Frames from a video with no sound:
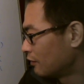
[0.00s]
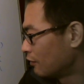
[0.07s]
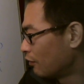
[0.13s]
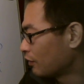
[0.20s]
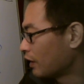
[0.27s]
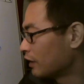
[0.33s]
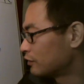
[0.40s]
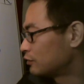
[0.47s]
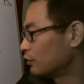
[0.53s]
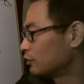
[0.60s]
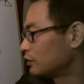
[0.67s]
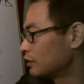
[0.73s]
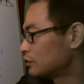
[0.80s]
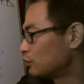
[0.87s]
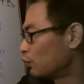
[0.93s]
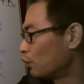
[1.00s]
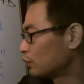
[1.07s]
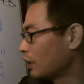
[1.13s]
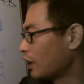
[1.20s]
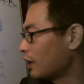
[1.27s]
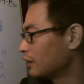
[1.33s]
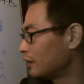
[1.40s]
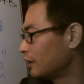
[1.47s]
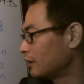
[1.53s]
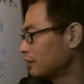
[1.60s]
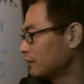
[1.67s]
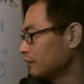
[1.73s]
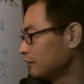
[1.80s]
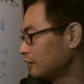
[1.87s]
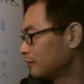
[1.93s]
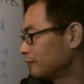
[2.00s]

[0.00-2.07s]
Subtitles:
Okay, so this rotating